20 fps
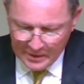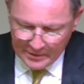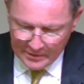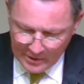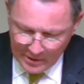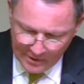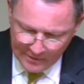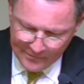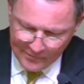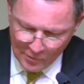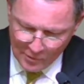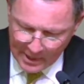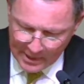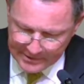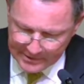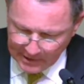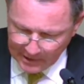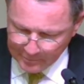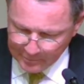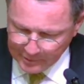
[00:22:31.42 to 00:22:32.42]
Therefore, I
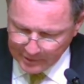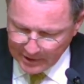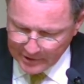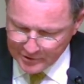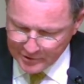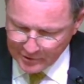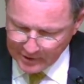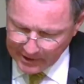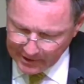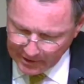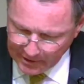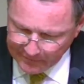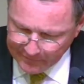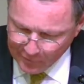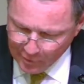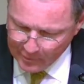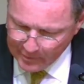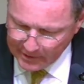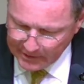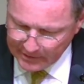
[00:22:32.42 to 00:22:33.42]
take pleasure in
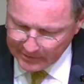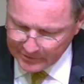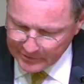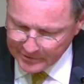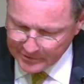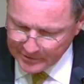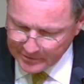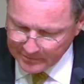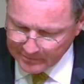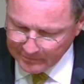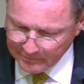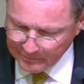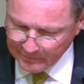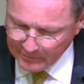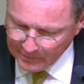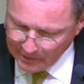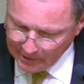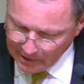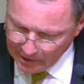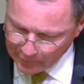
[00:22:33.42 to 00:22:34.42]
infirmities,
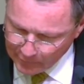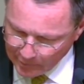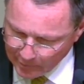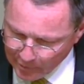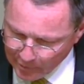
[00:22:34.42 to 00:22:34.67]
in